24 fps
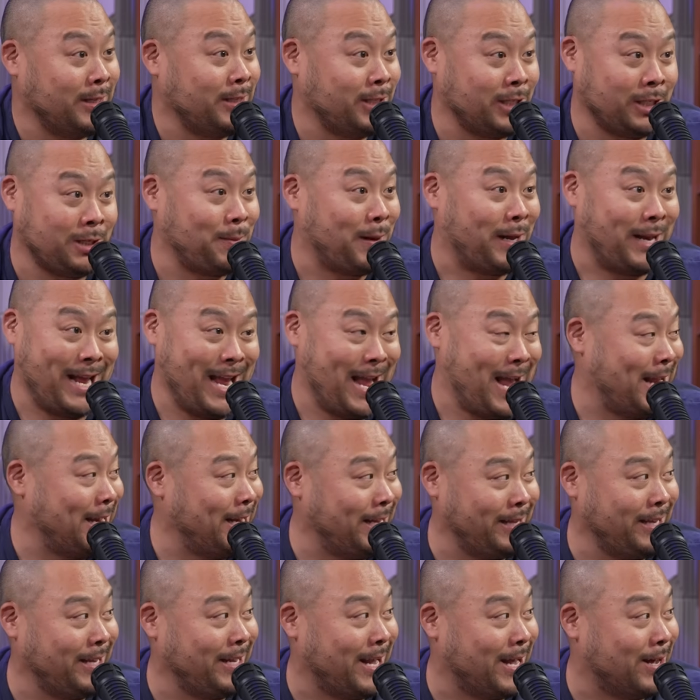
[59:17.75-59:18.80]
just about
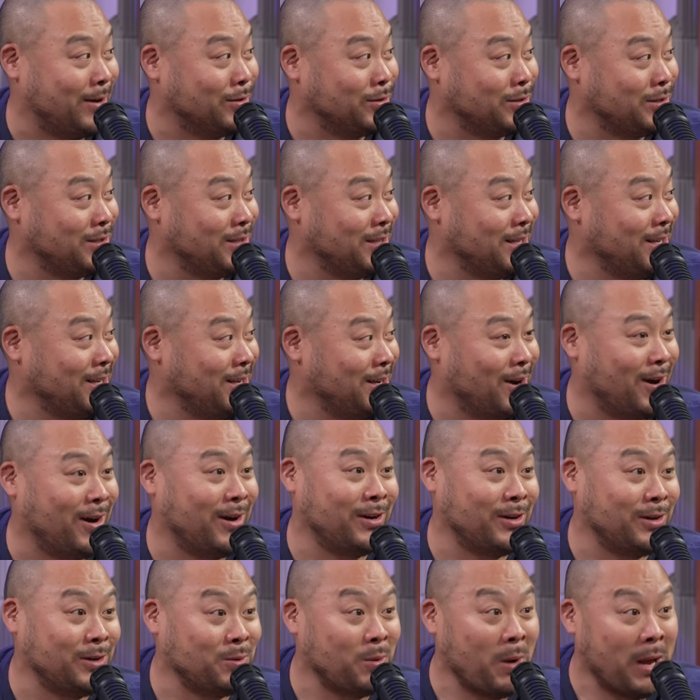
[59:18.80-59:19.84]
anything else on
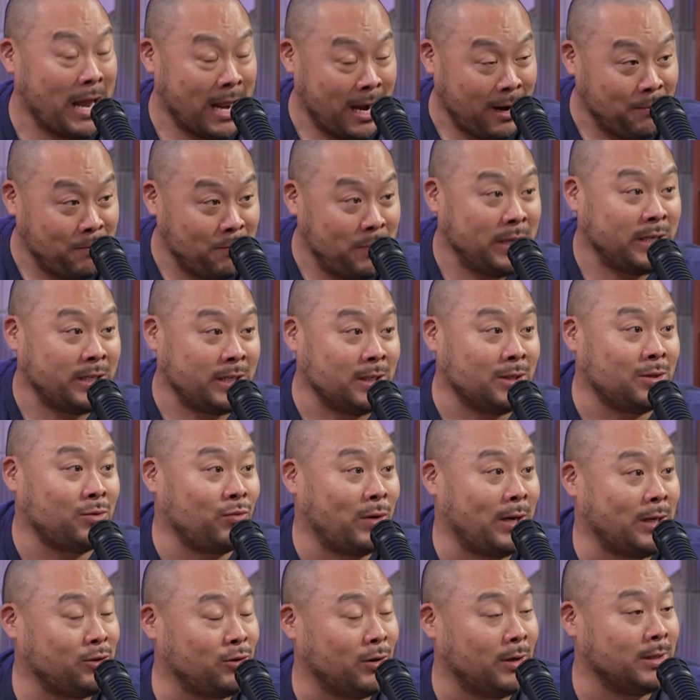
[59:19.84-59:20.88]
an ambitious
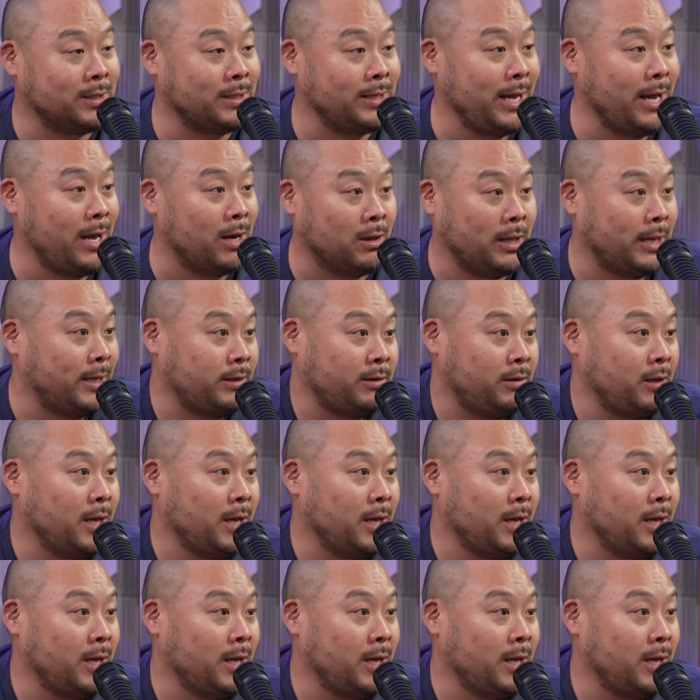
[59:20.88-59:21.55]
restaurant scale. Like,